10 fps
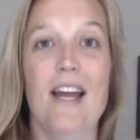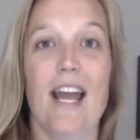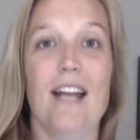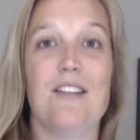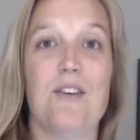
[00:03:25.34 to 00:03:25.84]

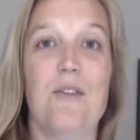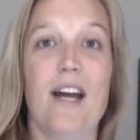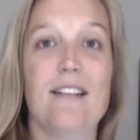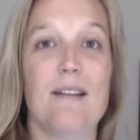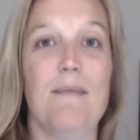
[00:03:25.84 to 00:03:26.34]
And so
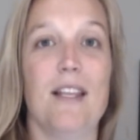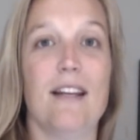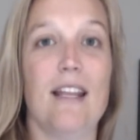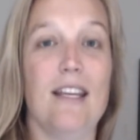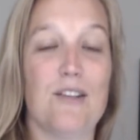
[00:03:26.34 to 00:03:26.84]
that's something that
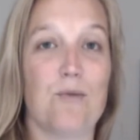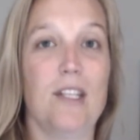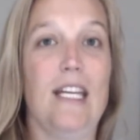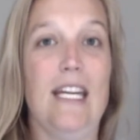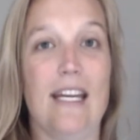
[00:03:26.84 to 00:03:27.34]
I think is
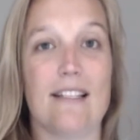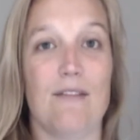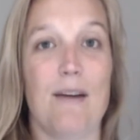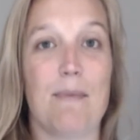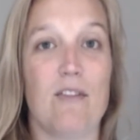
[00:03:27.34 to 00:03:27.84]
really key as
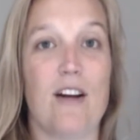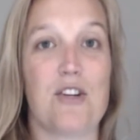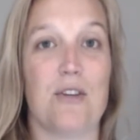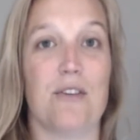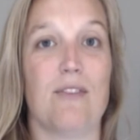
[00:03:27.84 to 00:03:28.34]
event
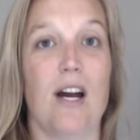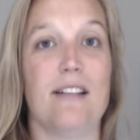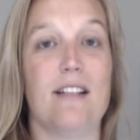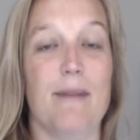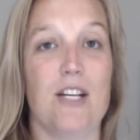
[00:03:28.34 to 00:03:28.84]
professionals for
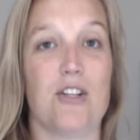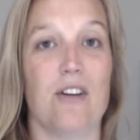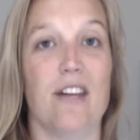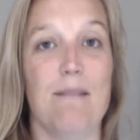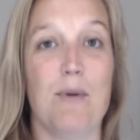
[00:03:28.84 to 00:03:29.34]
us to make
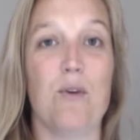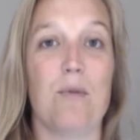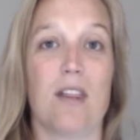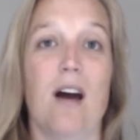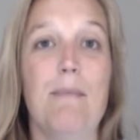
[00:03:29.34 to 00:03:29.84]
sure that both
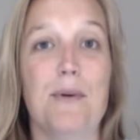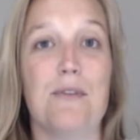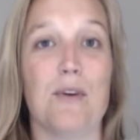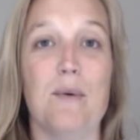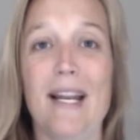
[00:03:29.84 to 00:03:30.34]
with couples
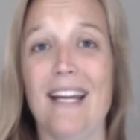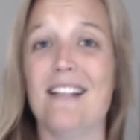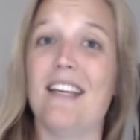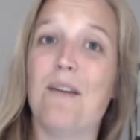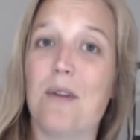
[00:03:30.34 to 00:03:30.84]
for
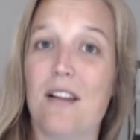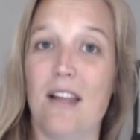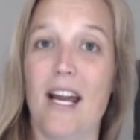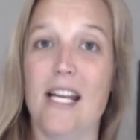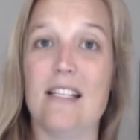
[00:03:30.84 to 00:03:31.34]
weddings and with
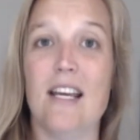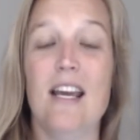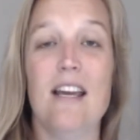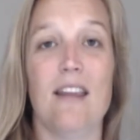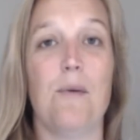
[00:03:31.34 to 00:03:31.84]
clients,
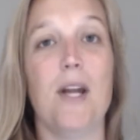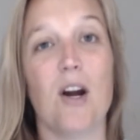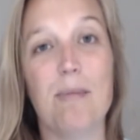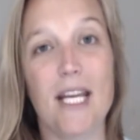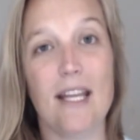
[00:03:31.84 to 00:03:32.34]
that we
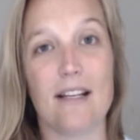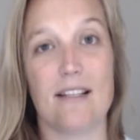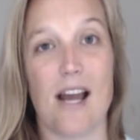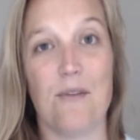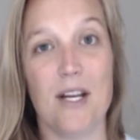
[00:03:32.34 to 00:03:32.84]
are being that
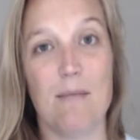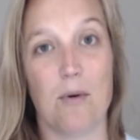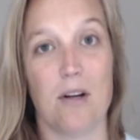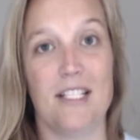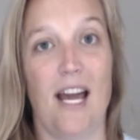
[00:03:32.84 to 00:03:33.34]
sounding
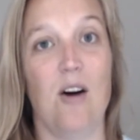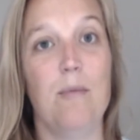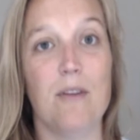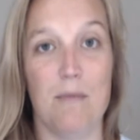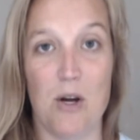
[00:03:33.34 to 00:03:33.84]
board to
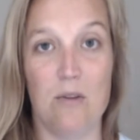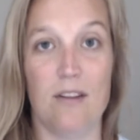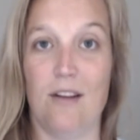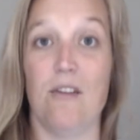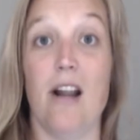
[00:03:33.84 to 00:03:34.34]
help them know
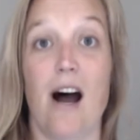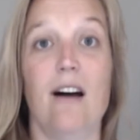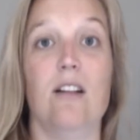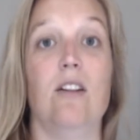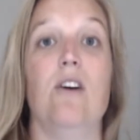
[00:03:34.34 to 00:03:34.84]
that they're not
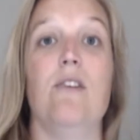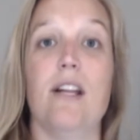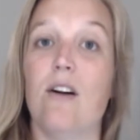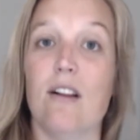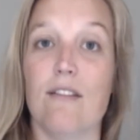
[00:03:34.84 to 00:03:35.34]
alone
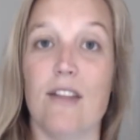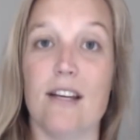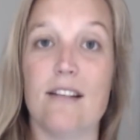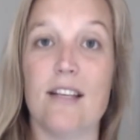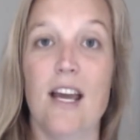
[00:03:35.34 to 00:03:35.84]
in all of
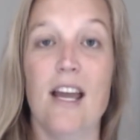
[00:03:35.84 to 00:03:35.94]
this.